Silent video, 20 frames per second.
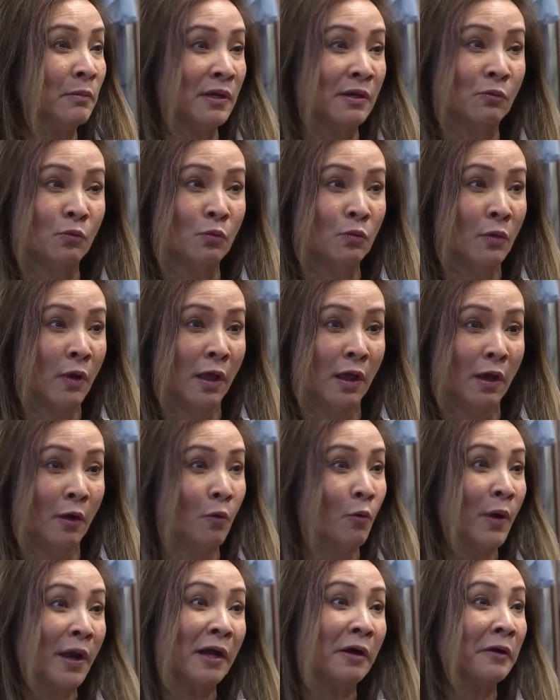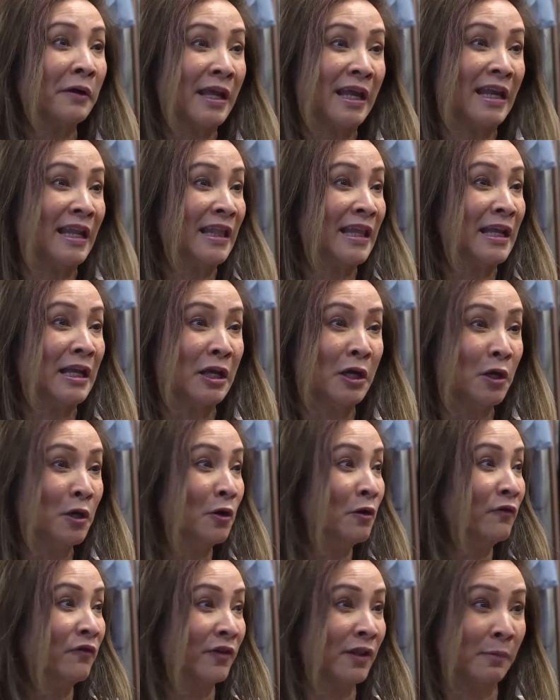been wearing anything
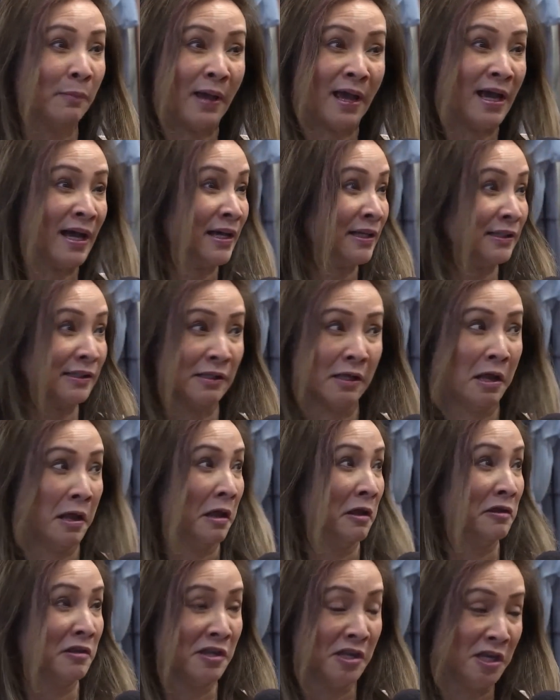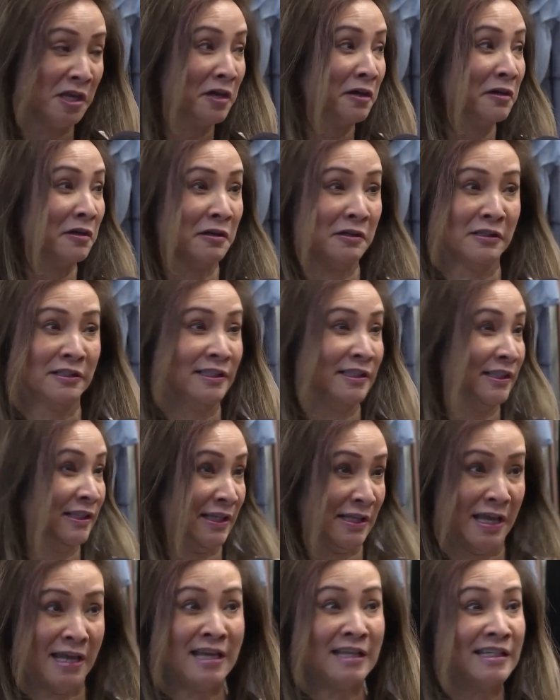new for the past year,
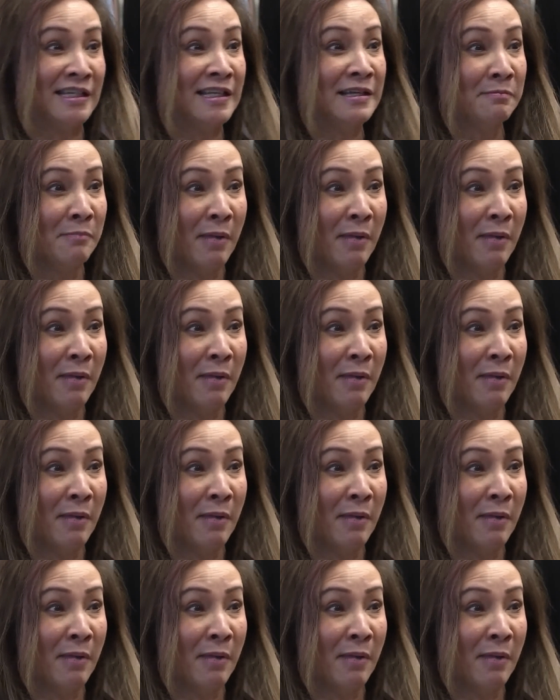18